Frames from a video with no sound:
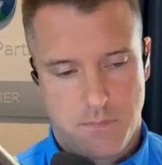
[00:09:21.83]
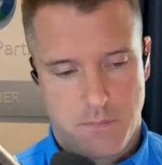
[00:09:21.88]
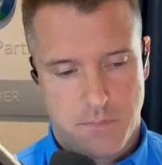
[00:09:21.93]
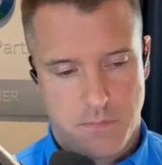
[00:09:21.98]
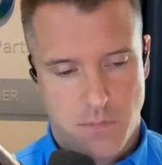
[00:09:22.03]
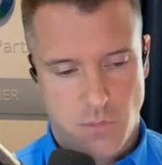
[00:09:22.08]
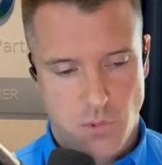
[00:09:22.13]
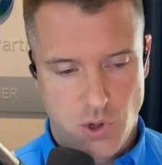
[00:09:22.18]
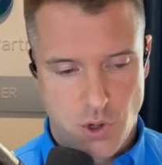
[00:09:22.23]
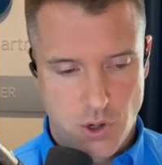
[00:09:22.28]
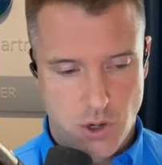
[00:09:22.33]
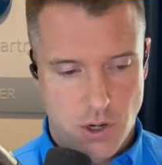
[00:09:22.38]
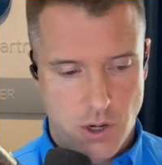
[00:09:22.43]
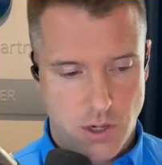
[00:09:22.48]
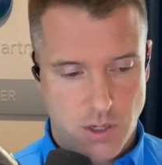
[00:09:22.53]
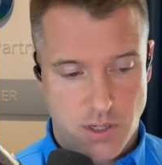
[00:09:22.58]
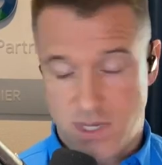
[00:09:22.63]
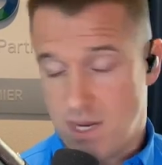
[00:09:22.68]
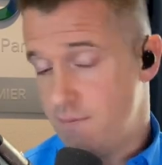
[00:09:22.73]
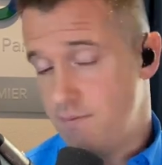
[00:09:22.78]
You're
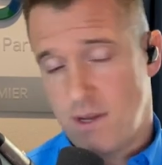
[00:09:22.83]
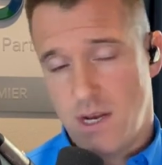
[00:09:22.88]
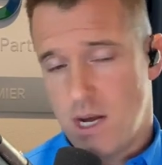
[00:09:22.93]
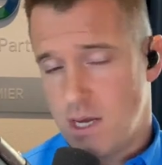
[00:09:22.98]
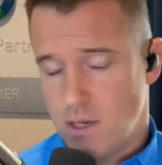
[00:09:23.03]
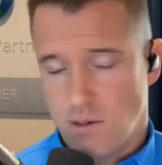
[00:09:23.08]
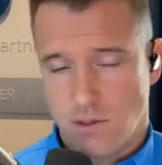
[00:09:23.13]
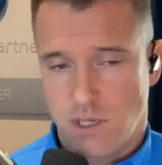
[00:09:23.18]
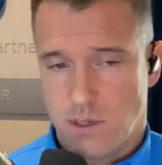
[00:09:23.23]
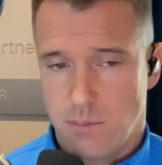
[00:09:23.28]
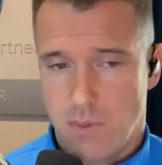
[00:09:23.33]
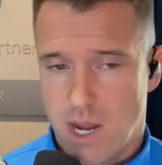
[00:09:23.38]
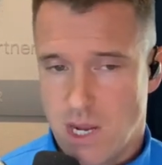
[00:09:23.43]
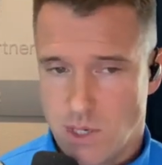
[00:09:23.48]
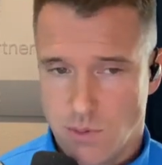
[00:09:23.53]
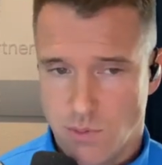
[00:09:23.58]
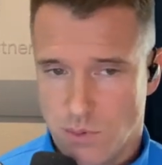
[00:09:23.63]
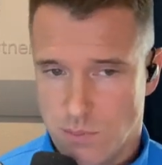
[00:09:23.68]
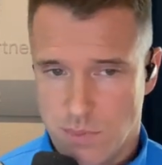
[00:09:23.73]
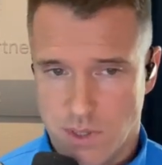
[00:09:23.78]
definitely not using
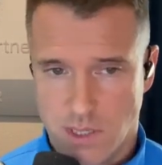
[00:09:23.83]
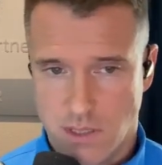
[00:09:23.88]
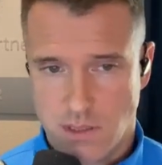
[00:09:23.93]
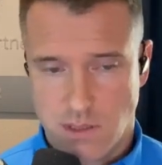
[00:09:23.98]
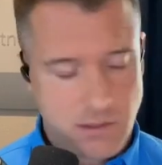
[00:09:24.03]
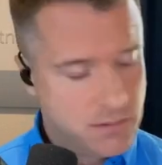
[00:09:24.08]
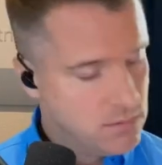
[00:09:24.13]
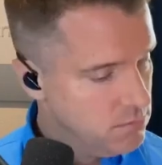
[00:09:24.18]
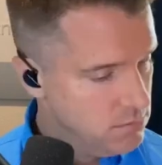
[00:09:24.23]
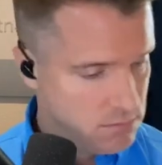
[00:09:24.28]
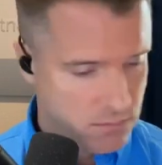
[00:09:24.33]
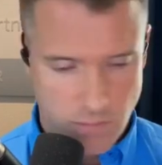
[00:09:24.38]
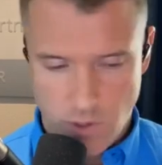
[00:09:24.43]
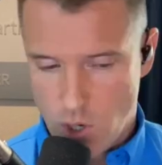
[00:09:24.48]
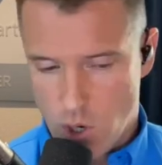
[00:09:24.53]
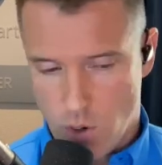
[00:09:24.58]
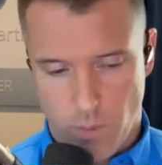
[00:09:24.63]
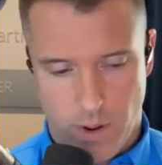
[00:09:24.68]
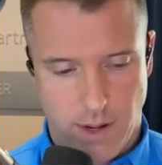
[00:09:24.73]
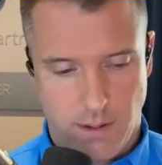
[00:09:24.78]
manual bids. No
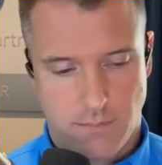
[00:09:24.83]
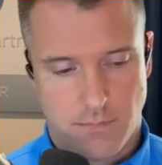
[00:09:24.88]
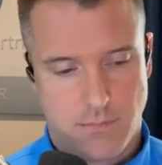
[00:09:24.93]
way.